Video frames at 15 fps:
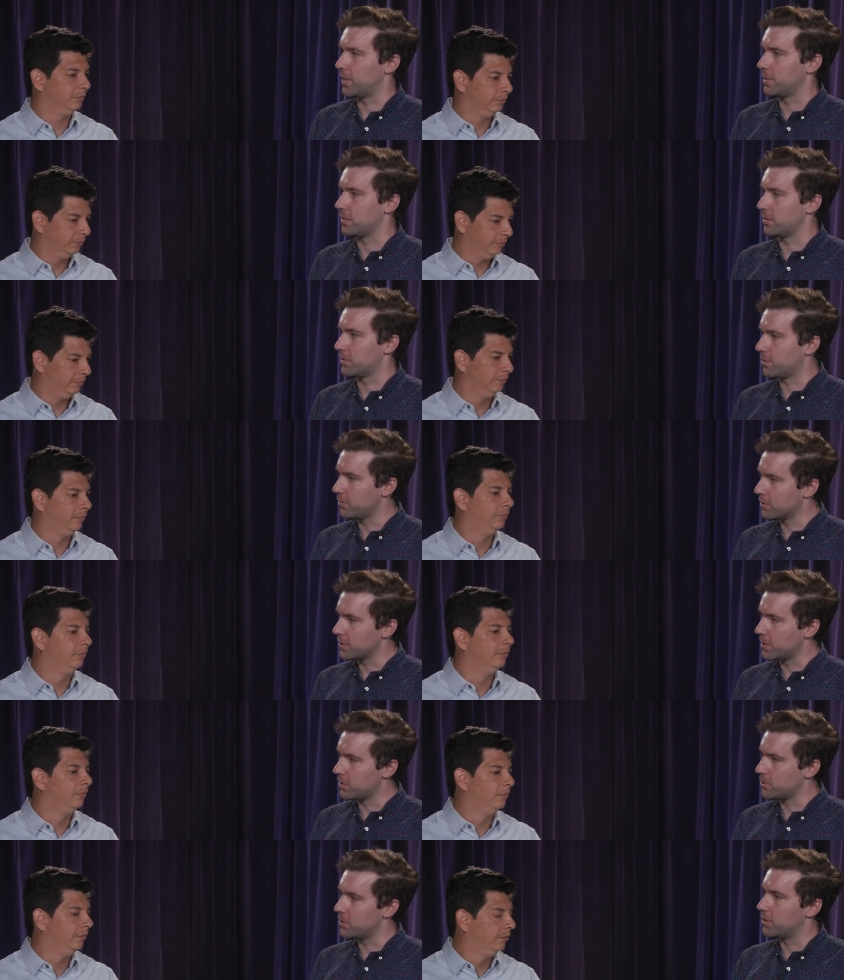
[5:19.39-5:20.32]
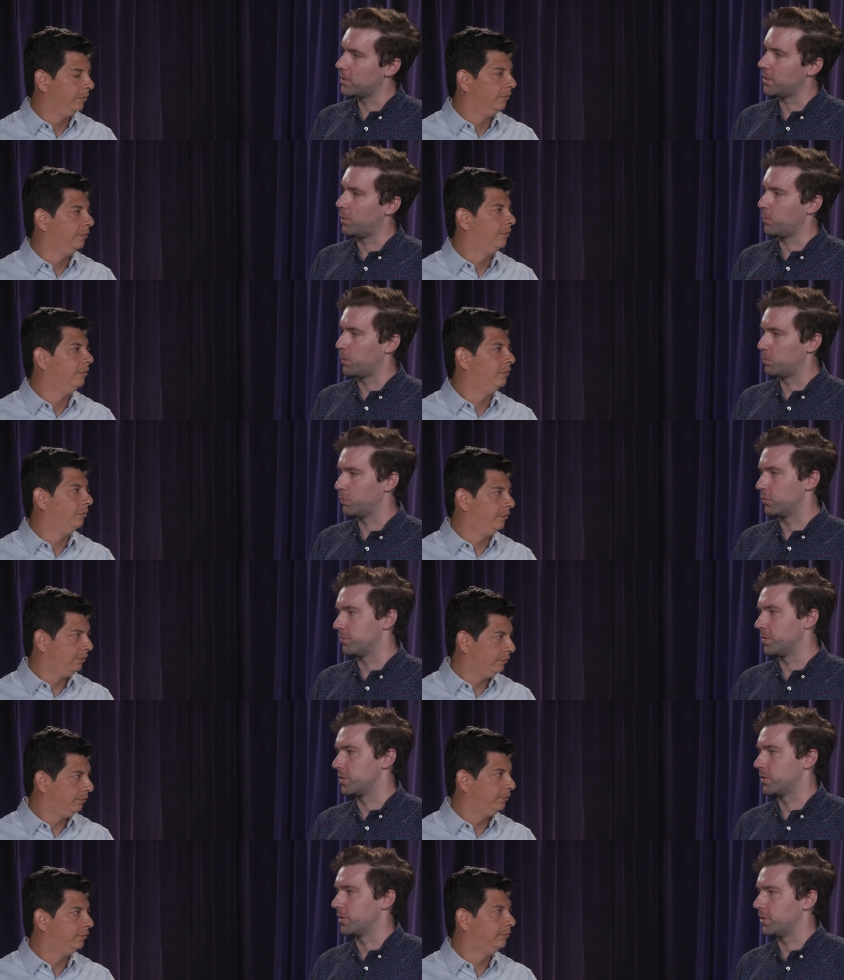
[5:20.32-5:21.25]
Speaker 1: the SSO extension to help
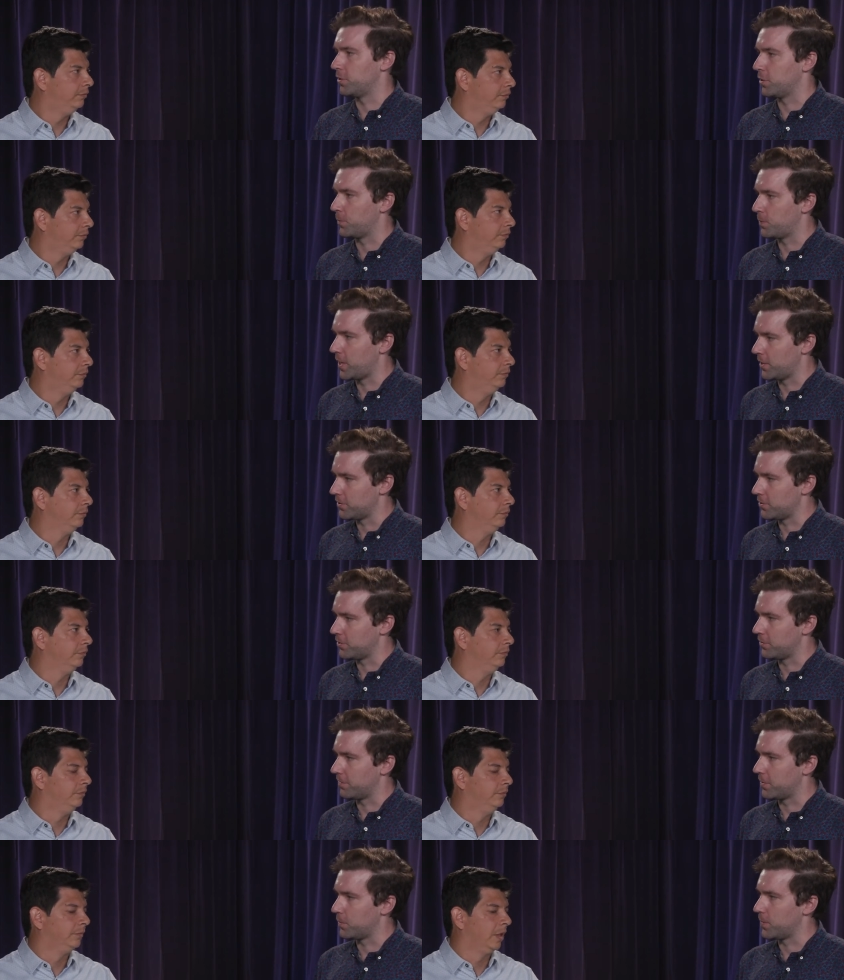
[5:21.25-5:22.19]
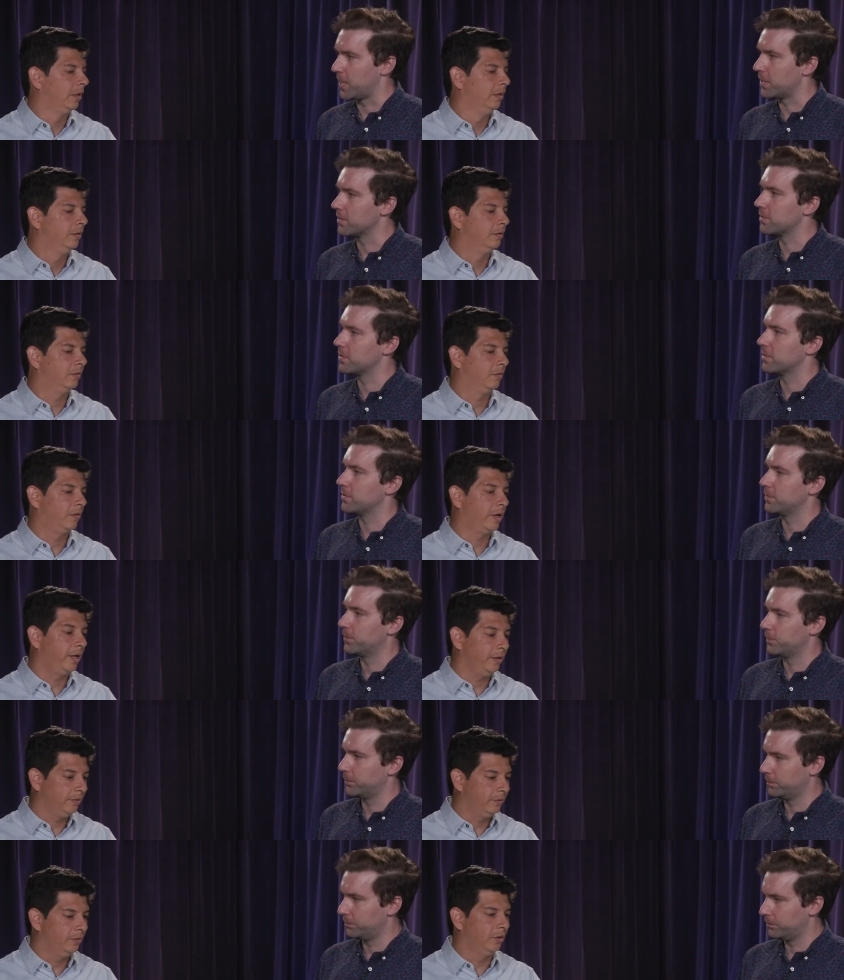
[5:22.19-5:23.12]
improve the security posture of their Macs.
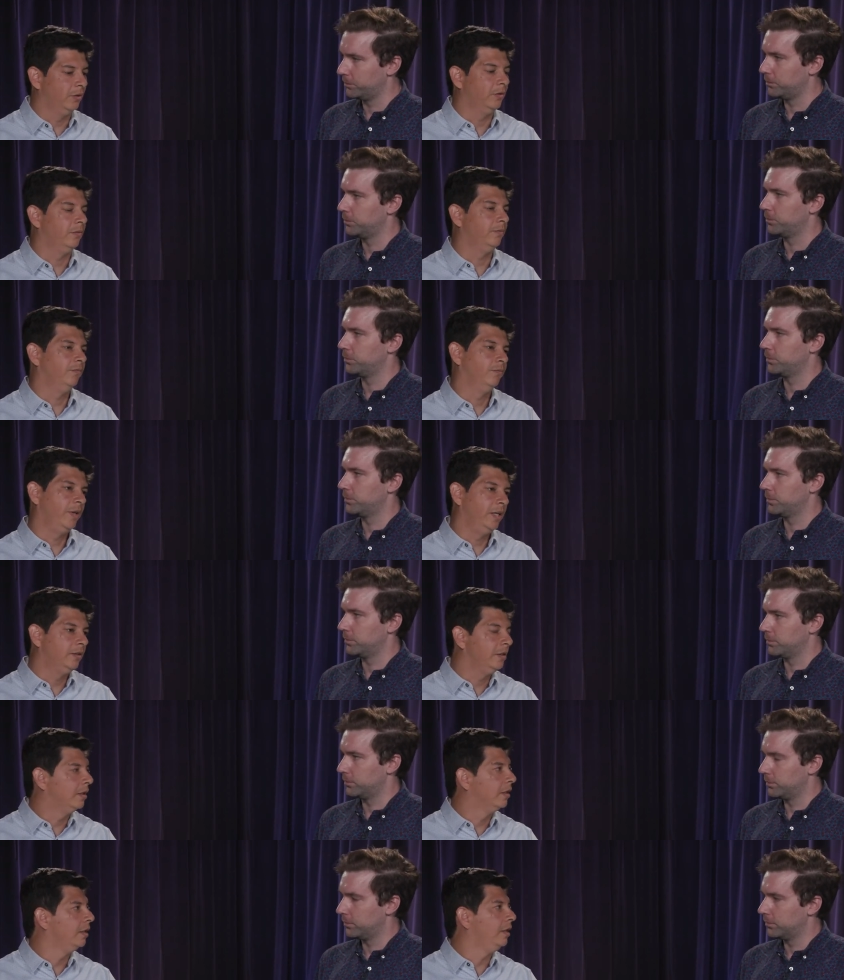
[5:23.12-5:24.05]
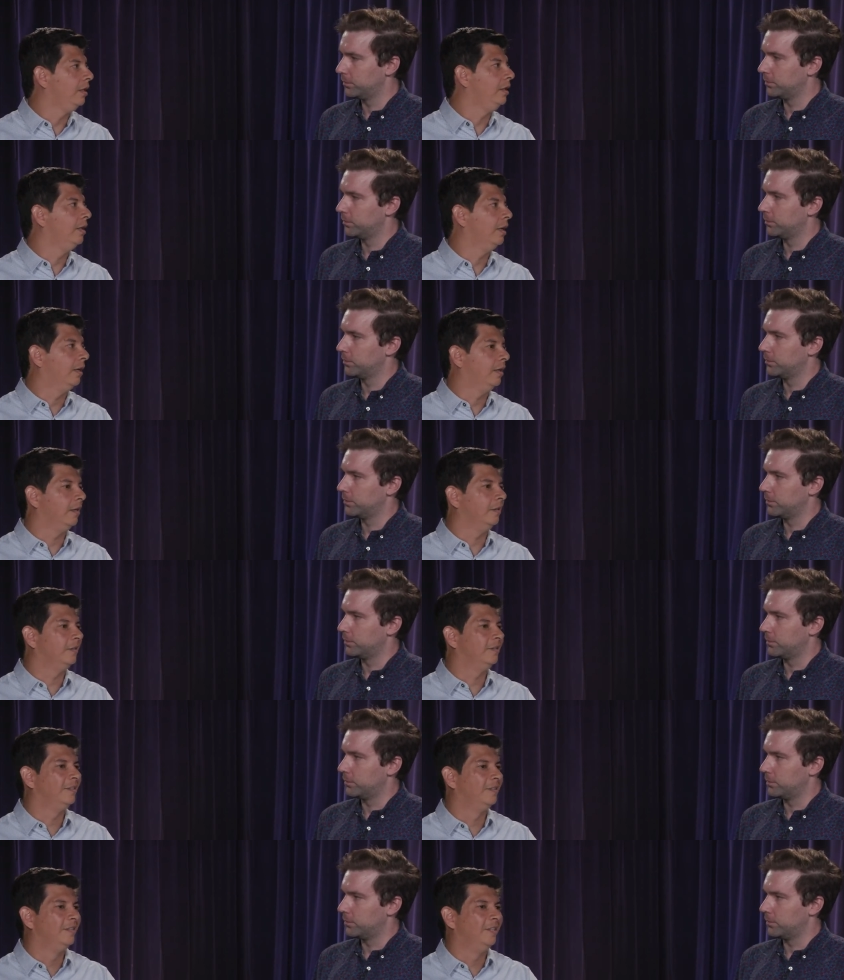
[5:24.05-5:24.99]
Speaker 2: Right, so basically,
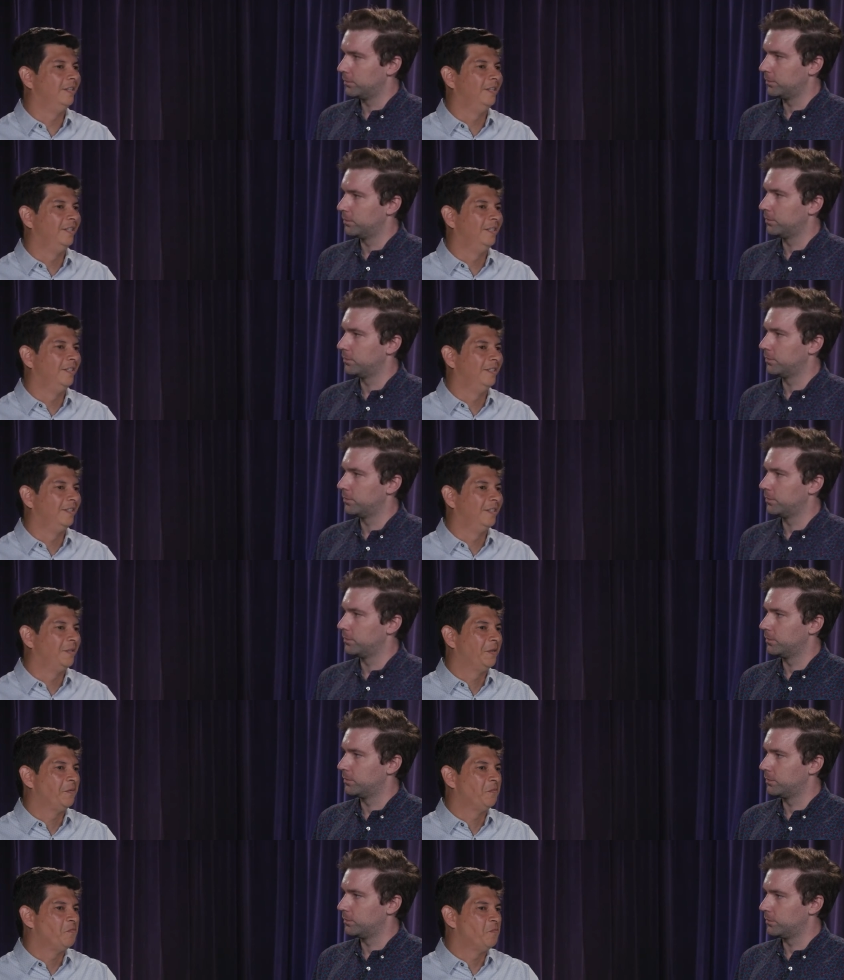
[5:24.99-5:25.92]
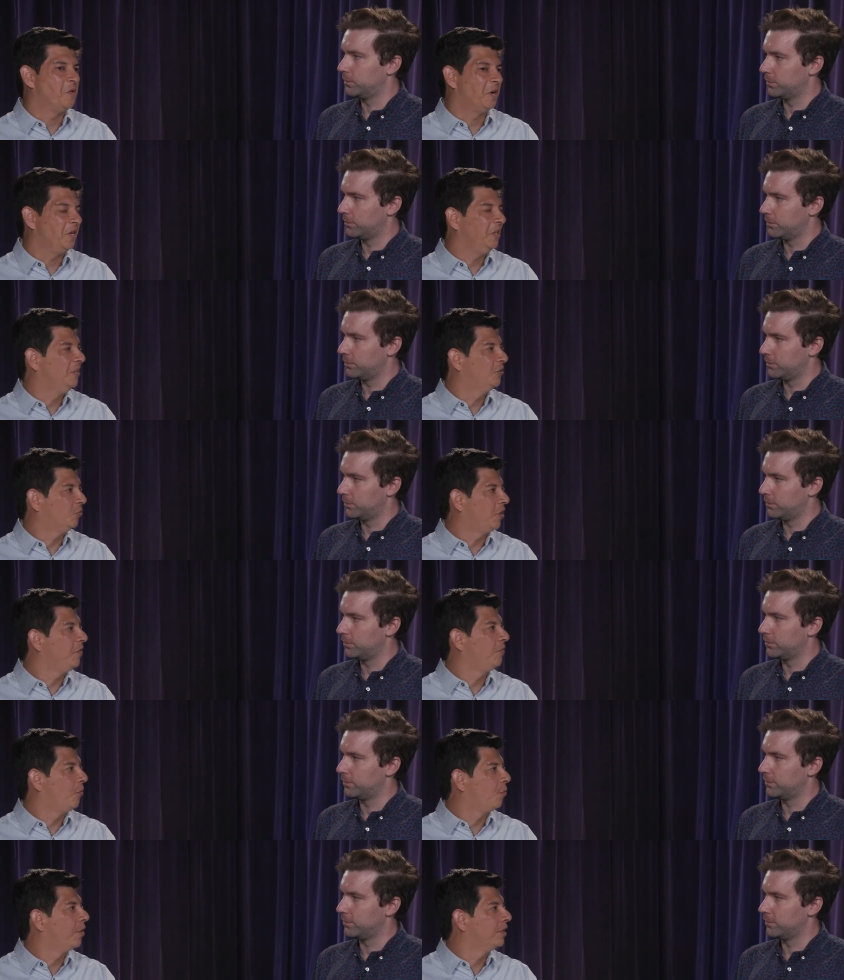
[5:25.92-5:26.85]
uh, very
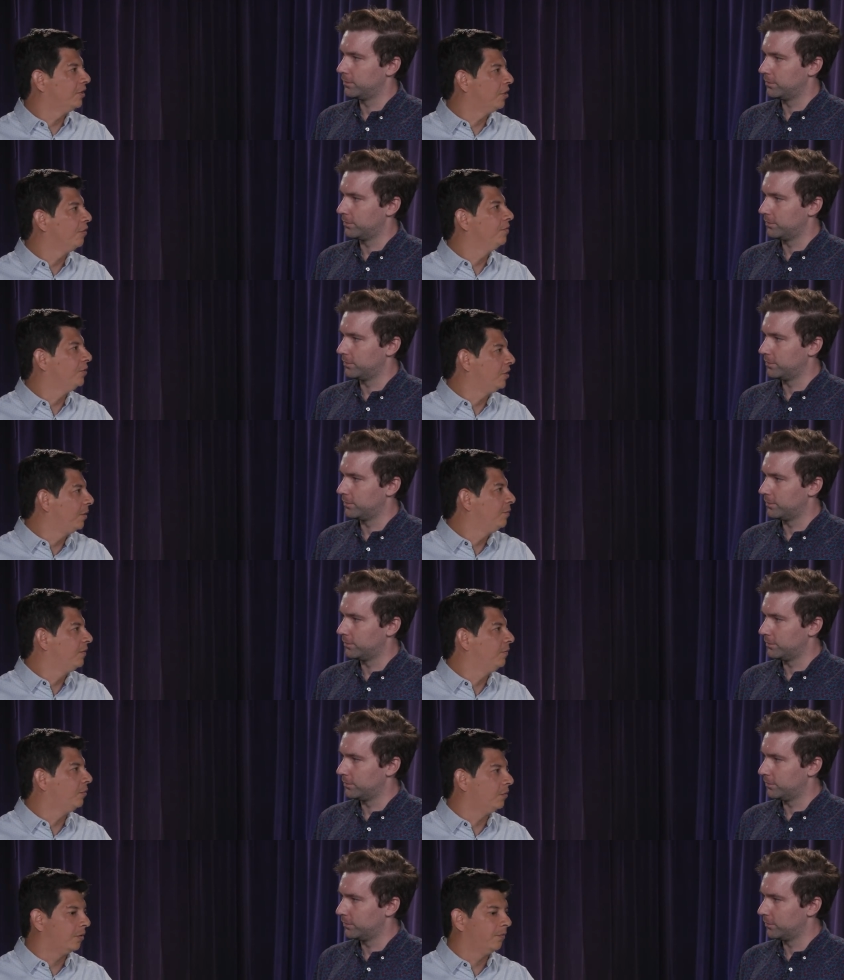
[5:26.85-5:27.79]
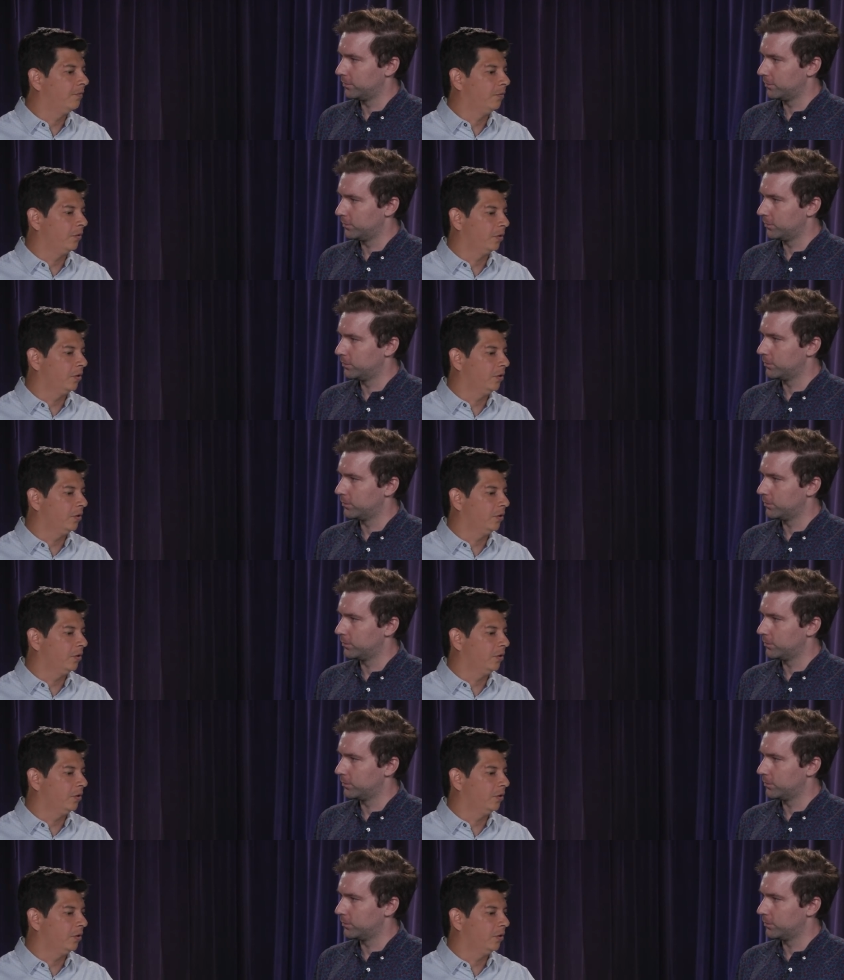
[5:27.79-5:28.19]
straightforward set of steps for, for